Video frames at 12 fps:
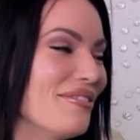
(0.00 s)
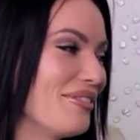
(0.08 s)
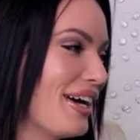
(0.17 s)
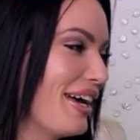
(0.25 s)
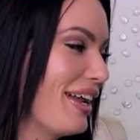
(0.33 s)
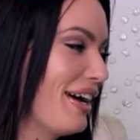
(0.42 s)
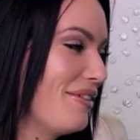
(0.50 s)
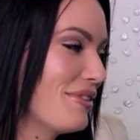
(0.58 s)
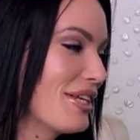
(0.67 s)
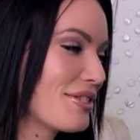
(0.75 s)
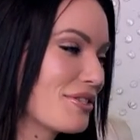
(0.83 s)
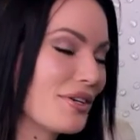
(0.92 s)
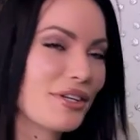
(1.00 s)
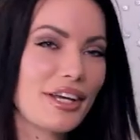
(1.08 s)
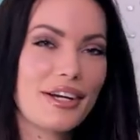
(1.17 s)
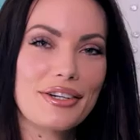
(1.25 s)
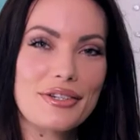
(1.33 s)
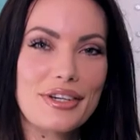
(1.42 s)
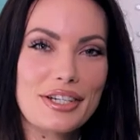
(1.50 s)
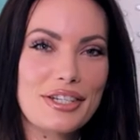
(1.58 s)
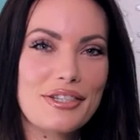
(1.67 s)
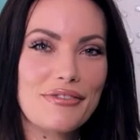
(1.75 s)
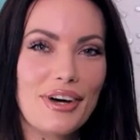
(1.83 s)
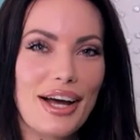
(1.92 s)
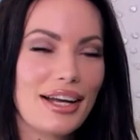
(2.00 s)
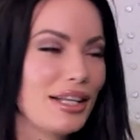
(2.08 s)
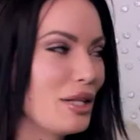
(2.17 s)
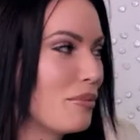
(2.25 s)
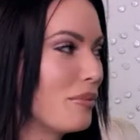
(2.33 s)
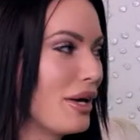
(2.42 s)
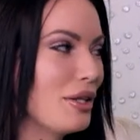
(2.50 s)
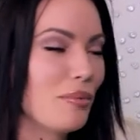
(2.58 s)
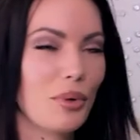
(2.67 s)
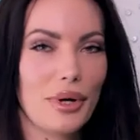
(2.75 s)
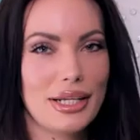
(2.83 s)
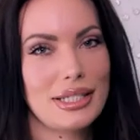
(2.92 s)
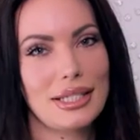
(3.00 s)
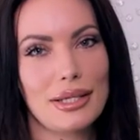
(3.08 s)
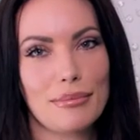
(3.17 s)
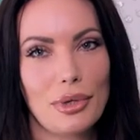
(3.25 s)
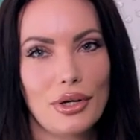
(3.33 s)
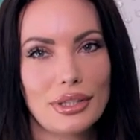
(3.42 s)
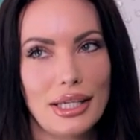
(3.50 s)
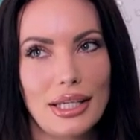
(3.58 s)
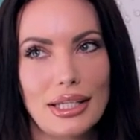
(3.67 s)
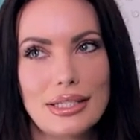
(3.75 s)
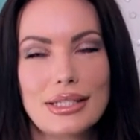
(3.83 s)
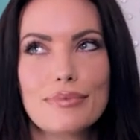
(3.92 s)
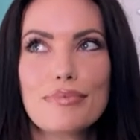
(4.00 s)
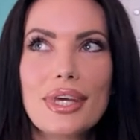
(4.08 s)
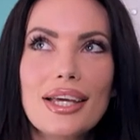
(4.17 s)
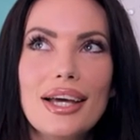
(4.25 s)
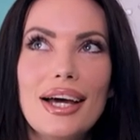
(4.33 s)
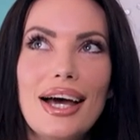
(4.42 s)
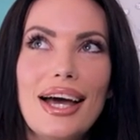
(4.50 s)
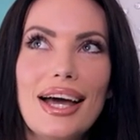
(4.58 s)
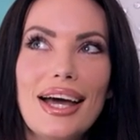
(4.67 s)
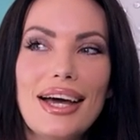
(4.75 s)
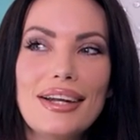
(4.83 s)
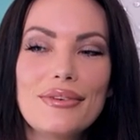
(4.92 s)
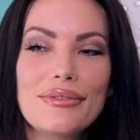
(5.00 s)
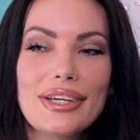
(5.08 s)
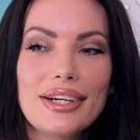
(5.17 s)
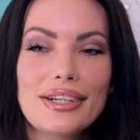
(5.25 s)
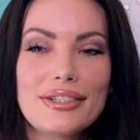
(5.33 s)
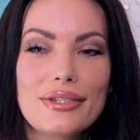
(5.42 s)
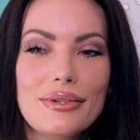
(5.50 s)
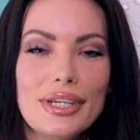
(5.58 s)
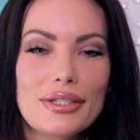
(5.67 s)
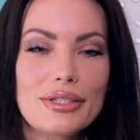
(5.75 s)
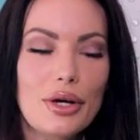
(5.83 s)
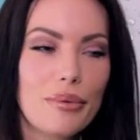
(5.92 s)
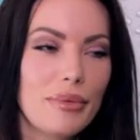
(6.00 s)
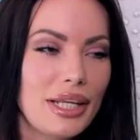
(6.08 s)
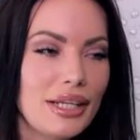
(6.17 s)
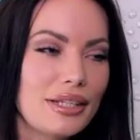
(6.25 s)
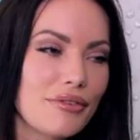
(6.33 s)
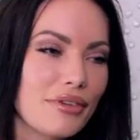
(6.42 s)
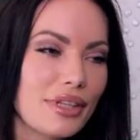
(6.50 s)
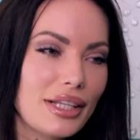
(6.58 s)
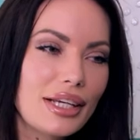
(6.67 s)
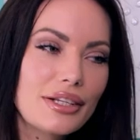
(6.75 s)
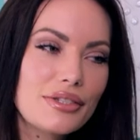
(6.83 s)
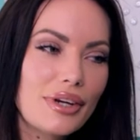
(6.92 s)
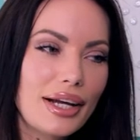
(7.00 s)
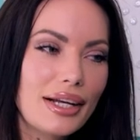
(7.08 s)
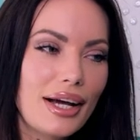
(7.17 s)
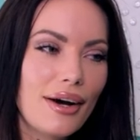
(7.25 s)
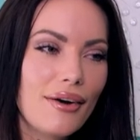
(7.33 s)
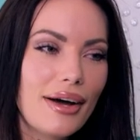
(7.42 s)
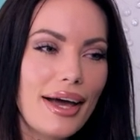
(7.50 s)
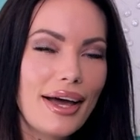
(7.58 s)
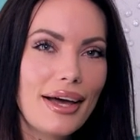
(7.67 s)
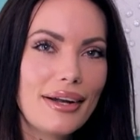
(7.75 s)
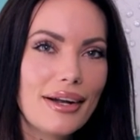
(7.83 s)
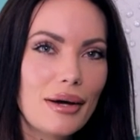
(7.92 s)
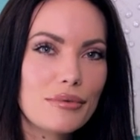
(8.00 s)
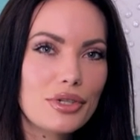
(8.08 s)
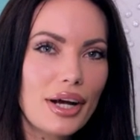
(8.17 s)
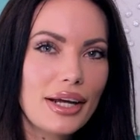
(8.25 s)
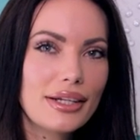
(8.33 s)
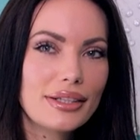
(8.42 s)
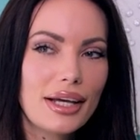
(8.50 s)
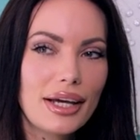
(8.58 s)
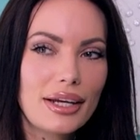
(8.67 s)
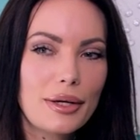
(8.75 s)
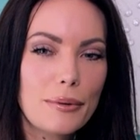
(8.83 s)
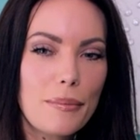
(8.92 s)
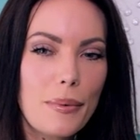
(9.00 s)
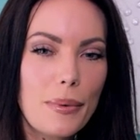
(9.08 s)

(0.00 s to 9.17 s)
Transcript: me and Sterling are doing just fine, and the boys, the bald kitties. And we are doing so many different things right now, and I'm trying to like